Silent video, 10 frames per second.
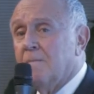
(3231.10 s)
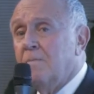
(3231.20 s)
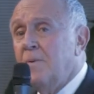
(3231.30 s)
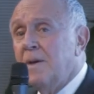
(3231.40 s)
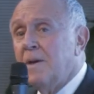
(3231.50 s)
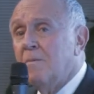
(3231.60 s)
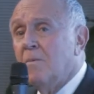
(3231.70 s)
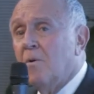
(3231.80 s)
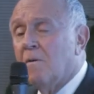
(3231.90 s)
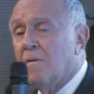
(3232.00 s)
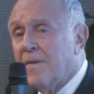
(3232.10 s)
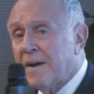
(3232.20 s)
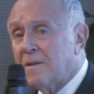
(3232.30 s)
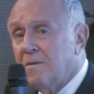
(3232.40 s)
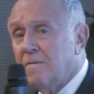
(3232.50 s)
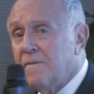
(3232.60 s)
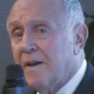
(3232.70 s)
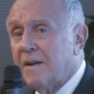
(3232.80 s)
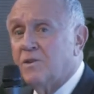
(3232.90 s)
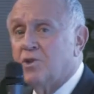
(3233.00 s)
being more effective
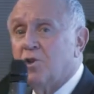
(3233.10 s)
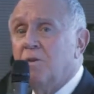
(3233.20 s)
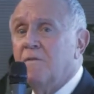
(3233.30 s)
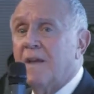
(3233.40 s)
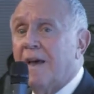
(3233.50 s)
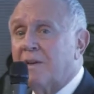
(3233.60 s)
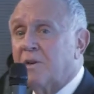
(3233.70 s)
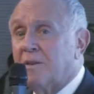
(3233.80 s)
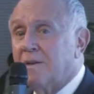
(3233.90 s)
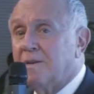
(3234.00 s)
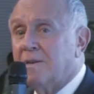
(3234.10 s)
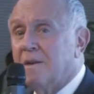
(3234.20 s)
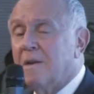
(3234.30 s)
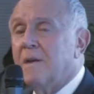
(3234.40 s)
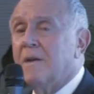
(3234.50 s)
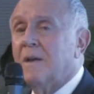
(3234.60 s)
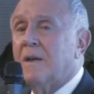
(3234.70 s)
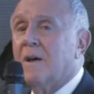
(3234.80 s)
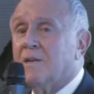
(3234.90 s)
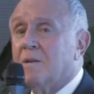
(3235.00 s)
and achieving excellence in
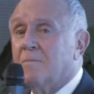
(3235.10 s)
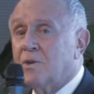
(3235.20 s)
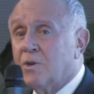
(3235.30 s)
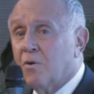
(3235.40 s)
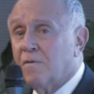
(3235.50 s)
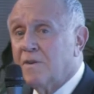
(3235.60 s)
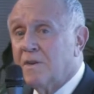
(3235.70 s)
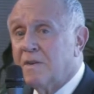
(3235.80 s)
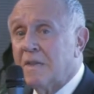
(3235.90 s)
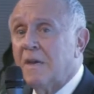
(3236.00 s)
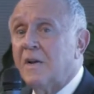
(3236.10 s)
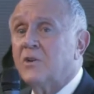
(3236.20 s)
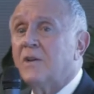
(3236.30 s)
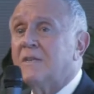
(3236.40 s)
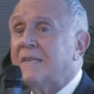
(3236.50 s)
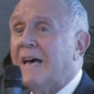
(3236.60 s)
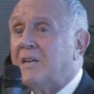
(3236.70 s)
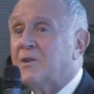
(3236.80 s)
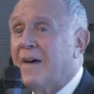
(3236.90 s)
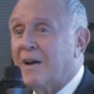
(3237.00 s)
customer service slash
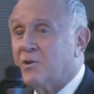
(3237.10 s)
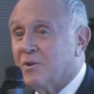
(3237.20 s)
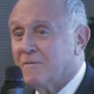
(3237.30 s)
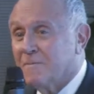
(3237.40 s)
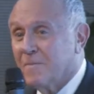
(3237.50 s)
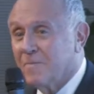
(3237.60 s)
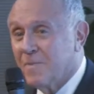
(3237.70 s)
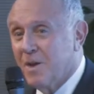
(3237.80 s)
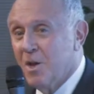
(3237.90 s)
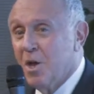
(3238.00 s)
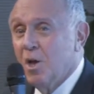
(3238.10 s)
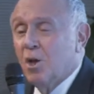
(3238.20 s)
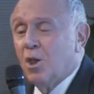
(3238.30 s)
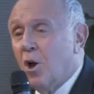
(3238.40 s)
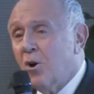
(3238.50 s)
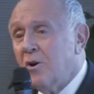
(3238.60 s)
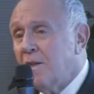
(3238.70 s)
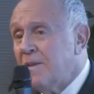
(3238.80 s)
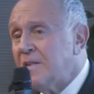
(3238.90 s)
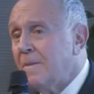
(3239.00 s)
satisfaction.
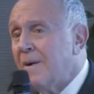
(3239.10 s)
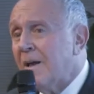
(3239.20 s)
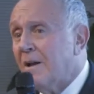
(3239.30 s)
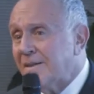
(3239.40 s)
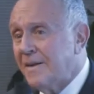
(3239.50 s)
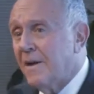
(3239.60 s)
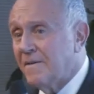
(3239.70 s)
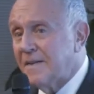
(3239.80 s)
Learning this about ourselves